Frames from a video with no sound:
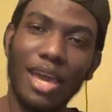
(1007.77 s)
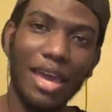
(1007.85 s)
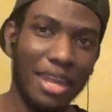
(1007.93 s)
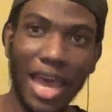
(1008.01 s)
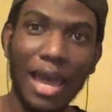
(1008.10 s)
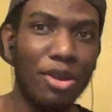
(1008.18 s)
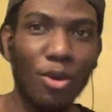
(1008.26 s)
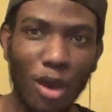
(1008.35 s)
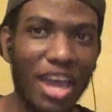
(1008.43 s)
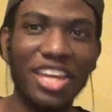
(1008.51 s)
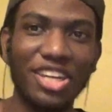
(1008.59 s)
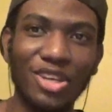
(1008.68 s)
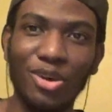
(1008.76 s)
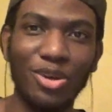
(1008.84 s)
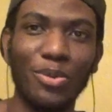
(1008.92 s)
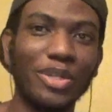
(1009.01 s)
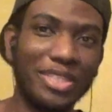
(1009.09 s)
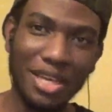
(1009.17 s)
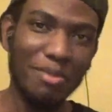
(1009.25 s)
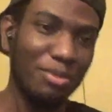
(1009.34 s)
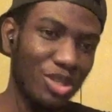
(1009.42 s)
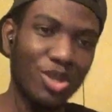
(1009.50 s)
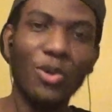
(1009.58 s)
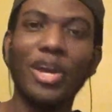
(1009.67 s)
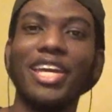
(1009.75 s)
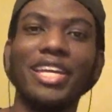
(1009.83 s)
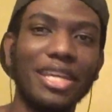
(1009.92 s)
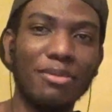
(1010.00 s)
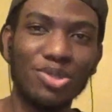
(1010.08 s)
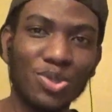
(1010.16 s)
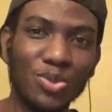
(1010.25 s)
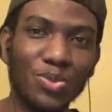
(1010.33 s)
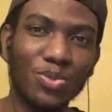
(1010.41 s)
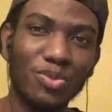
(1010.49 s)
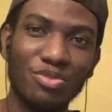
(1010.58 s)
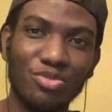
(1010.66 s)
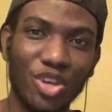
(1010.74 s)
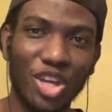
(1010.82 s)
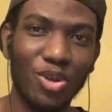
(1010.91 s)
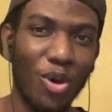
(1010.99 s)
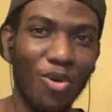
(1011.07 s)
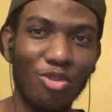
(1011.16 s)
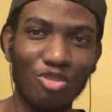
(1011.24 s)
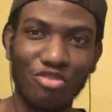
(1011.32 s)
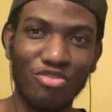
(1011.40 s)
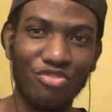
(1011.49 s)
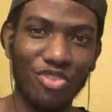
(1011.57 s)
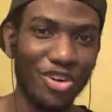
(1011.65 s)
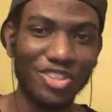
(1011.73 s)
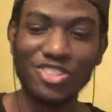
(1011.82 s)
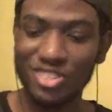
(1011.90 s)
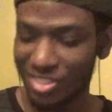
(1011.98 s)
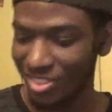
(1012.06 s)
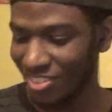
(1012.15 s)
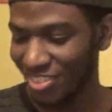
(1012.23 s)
And I know I ain't the only one. Tell me you don't hate them too, freaking old farts.